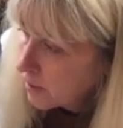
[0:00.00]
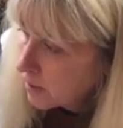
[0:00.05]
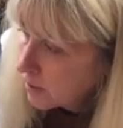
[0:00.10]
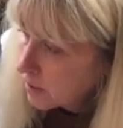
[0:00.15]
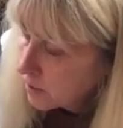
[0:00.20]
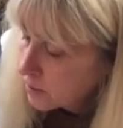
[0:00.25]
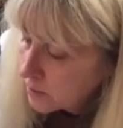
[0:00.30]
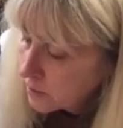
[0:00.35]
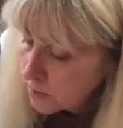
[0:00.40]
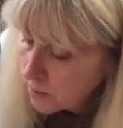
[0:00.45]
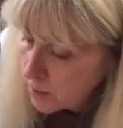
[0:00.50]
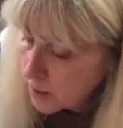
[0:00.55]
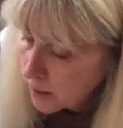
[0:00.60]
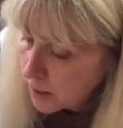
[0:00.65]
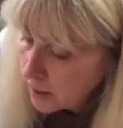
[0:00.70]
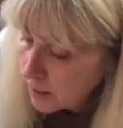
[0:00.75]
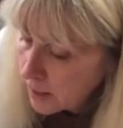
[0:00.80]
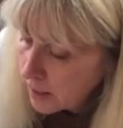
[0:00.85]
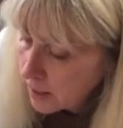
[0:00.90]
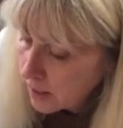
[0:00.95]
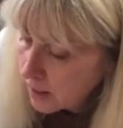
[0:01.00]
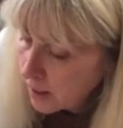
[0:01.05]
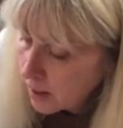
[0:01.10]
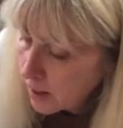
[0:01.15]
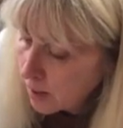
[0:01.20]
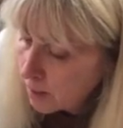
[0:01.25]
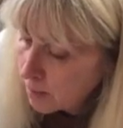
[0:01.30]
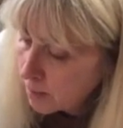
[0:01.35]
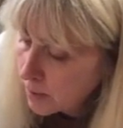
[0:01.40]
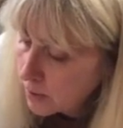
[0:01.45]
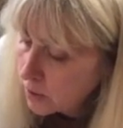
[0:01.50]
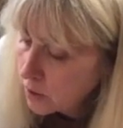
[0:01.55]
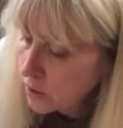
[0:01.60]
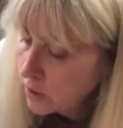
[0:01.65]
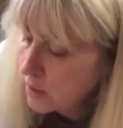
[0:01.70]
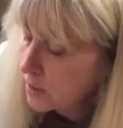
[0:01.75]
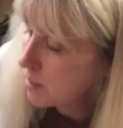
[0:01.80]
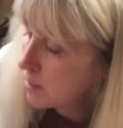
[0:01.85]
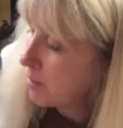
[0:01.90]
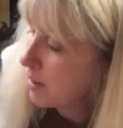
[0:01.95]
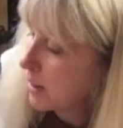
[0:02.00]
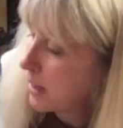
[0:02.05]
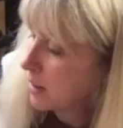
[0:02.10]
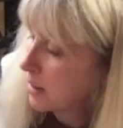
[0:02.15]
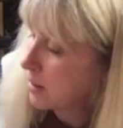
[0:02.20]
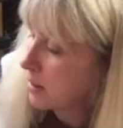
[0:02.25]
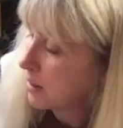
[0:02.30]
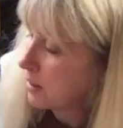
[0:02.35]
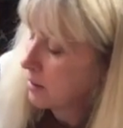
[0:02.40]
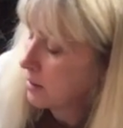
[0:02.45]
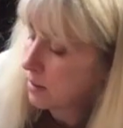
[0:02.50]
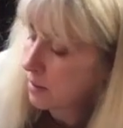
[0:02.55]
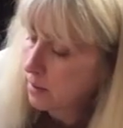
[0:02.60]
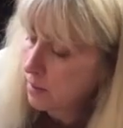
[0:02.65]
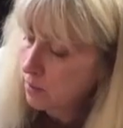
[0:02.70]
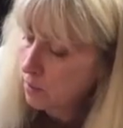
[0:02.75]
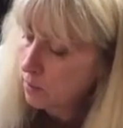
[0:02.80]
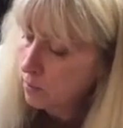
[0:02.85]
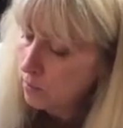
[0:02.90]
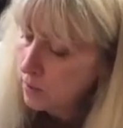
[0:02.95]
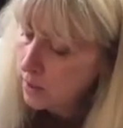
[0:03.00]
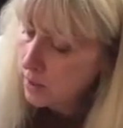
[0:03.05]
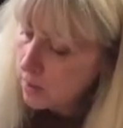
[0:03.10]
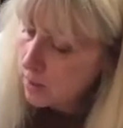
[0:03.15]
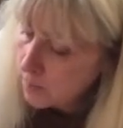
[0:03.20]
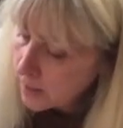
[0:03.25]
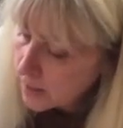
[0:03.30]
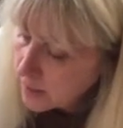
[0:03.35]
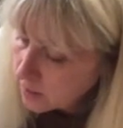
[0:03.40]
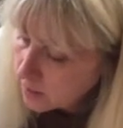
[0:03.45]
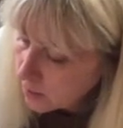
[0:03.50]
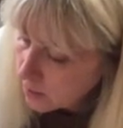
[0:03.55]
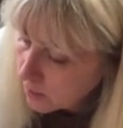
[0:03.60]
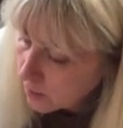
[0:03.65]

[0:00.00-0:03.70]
so I'm going to clean it up just a bit with the eraser.